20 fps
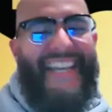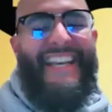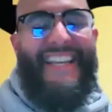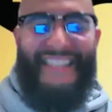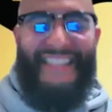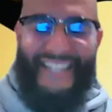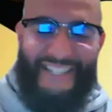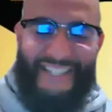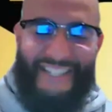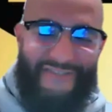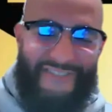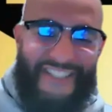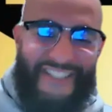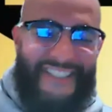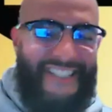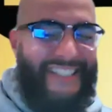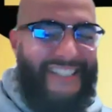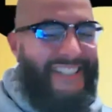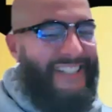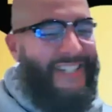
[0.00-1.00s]
Thank you,
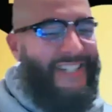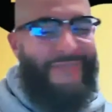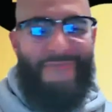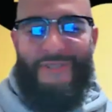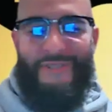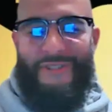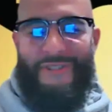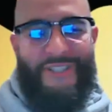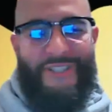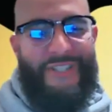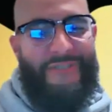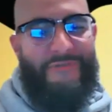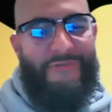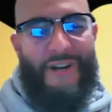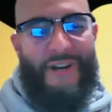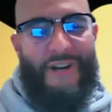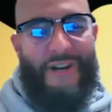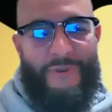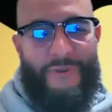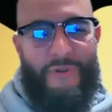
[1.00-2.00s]
Vincent, and keep doing the good work.